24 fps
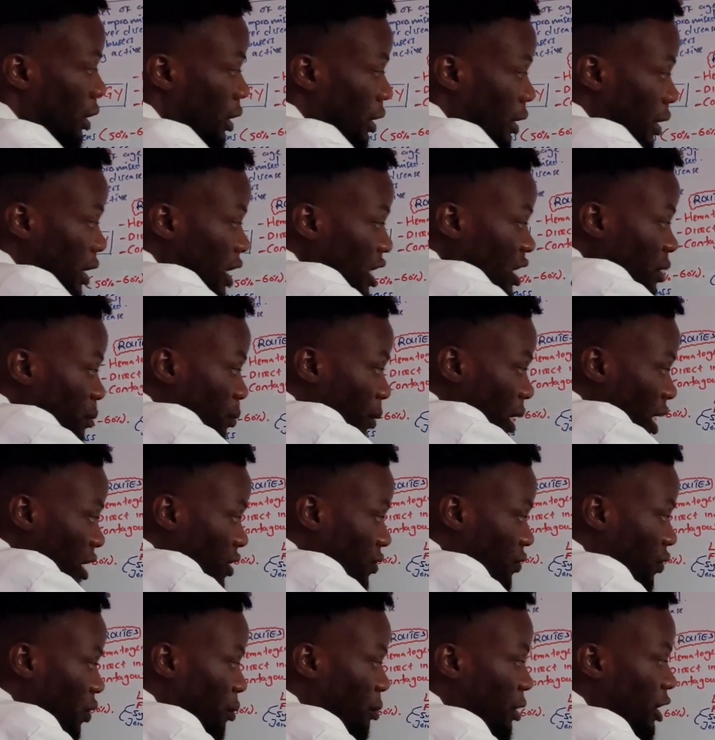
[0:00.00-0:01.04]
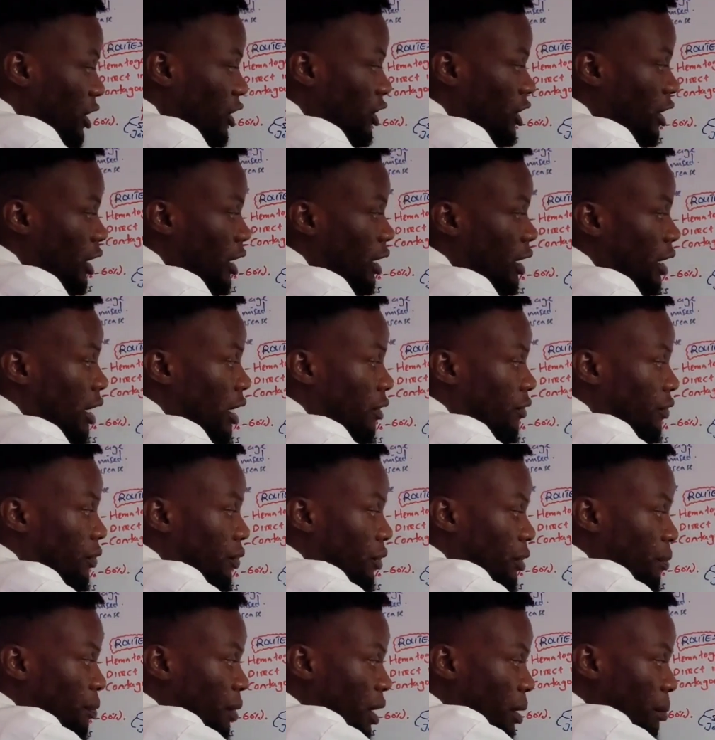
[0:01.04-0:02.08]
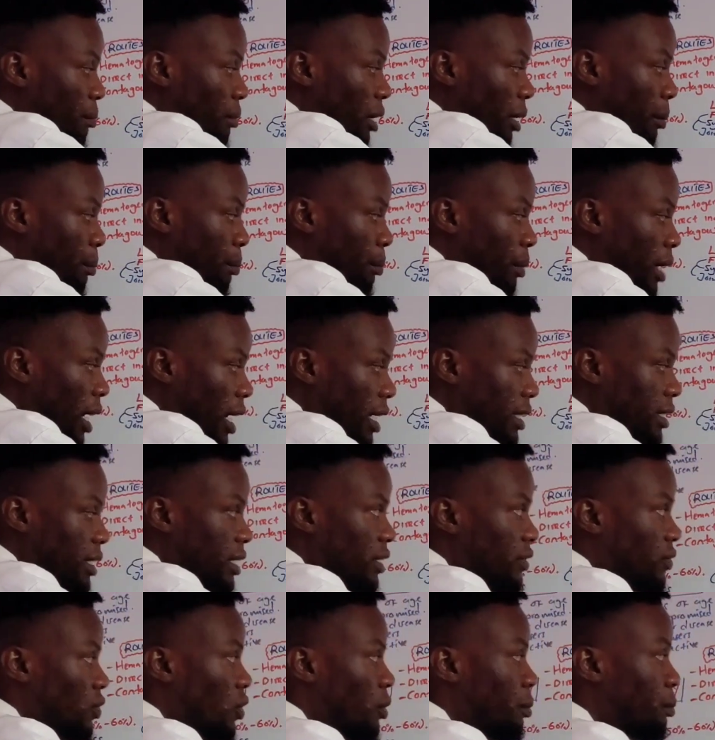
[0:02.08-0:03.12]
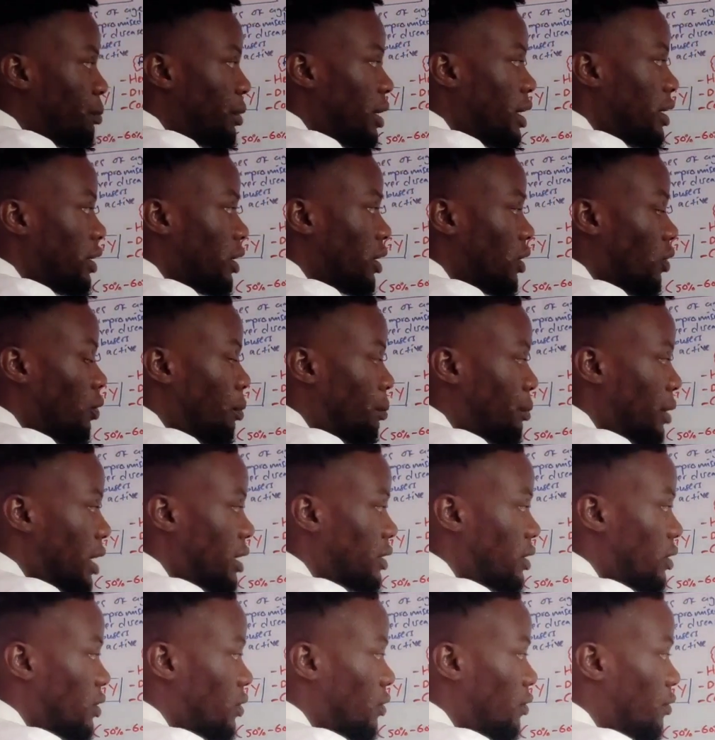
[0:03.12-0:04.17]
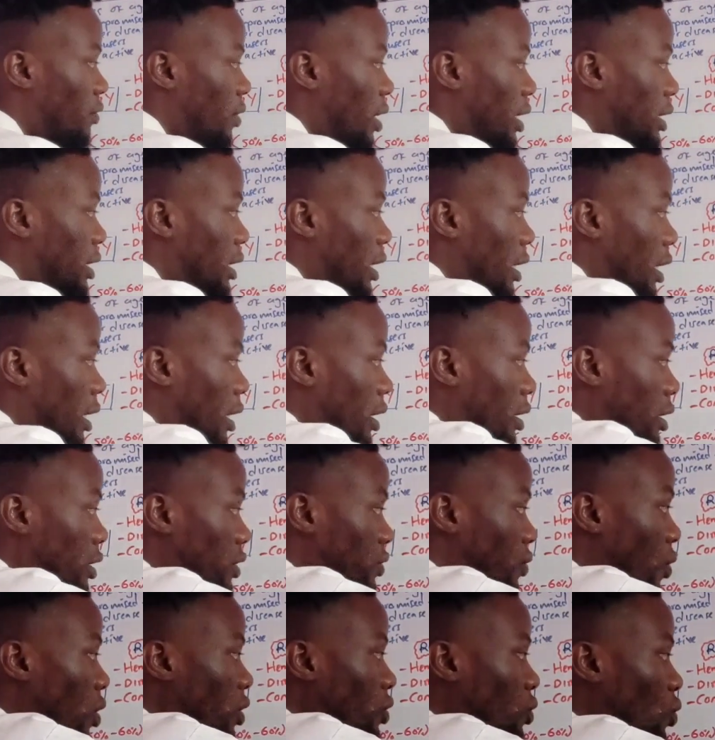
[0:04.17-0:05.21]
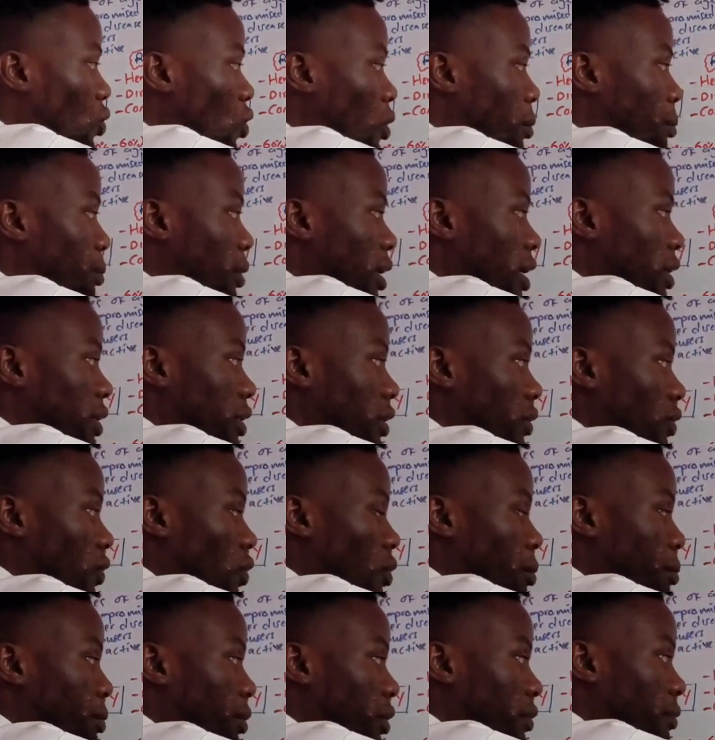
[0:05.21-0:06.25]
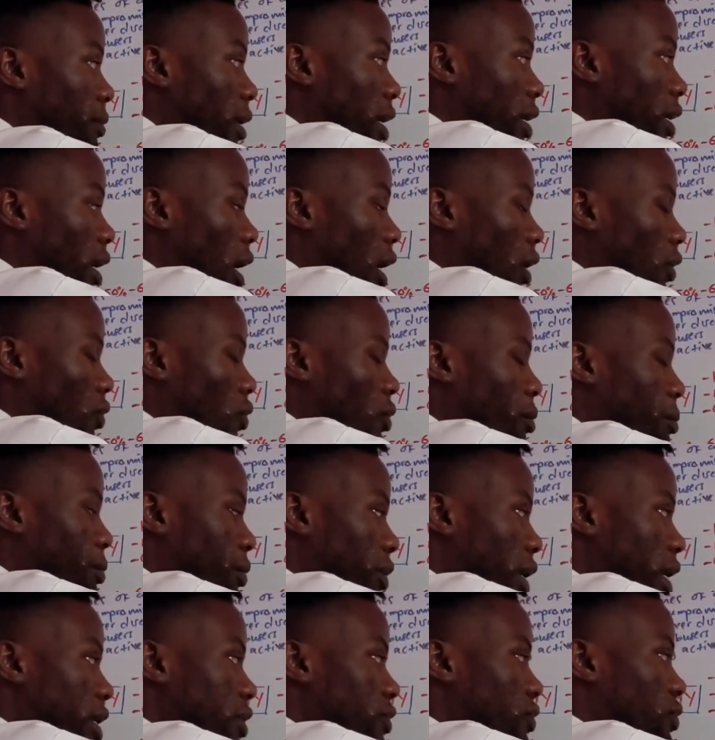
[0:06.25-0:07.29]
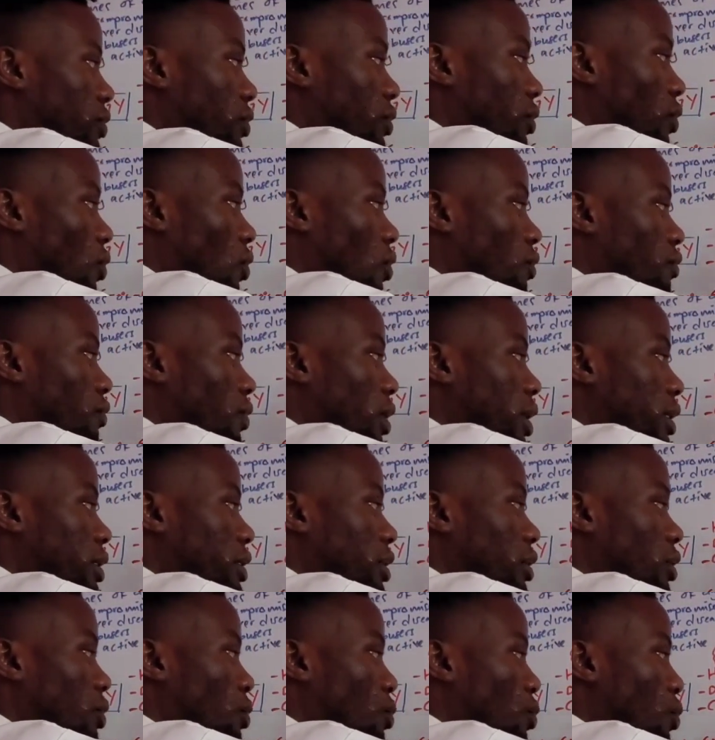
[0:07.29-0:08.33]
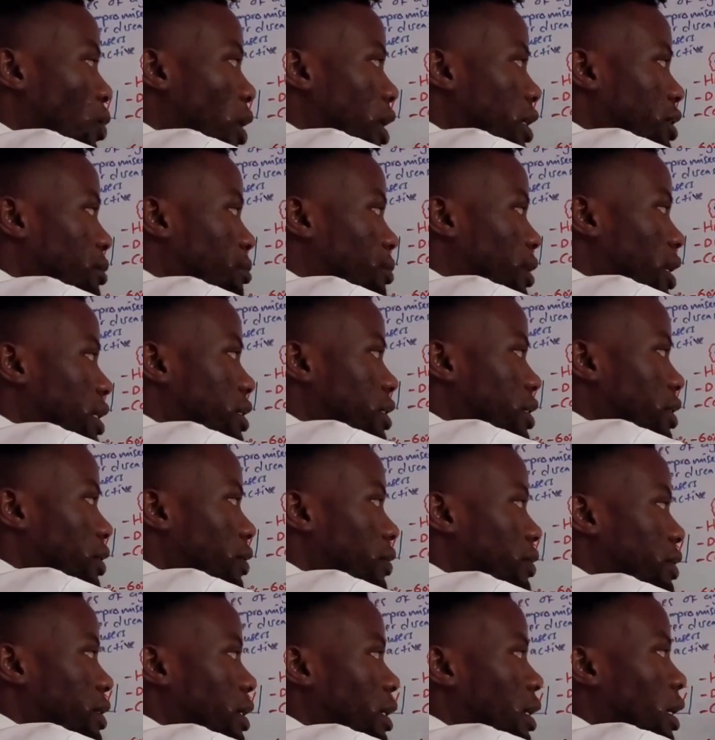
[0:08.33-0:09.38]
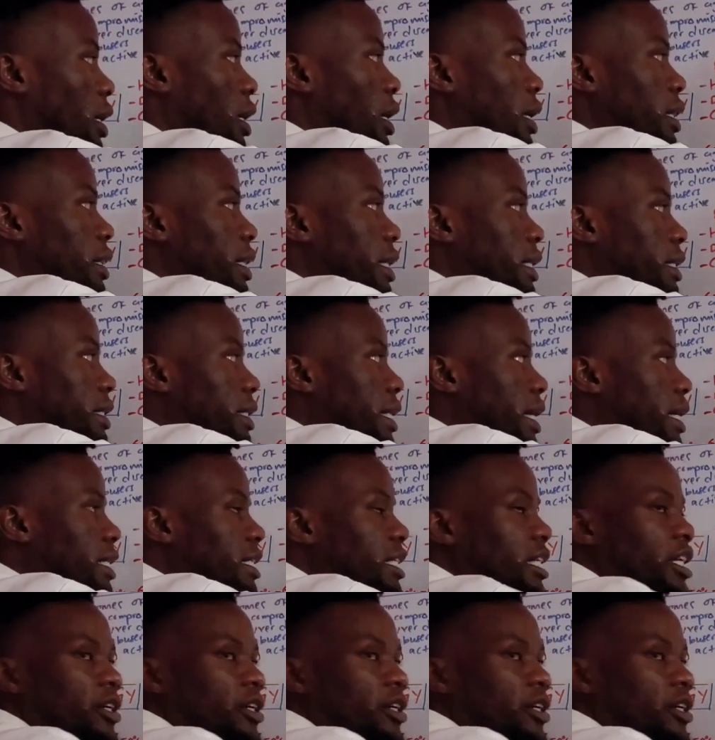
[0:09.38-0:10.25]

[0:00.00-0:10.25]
this pus formation, if you remember, pus is comprises of what? It's going to comprise of what? White blood cells, the dead